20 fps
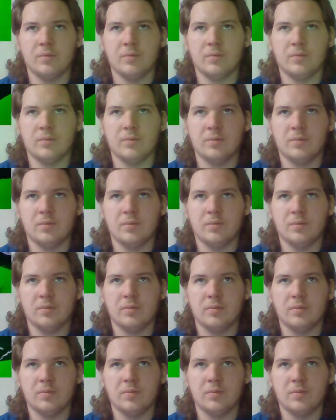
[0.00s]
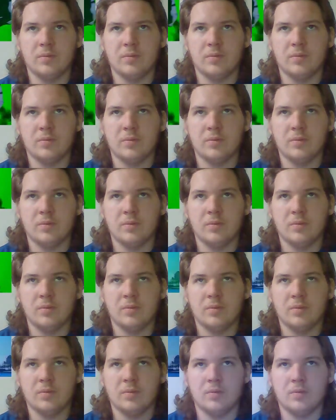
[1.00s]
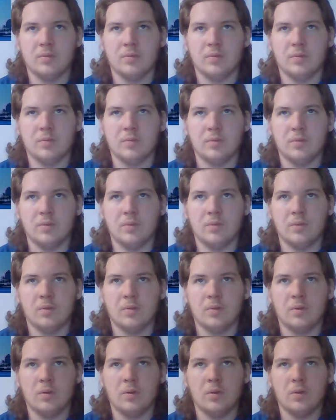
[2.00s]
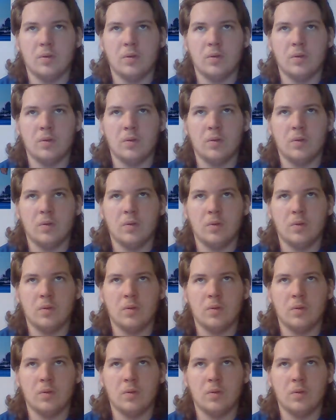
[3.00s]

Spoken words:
Nothing is said.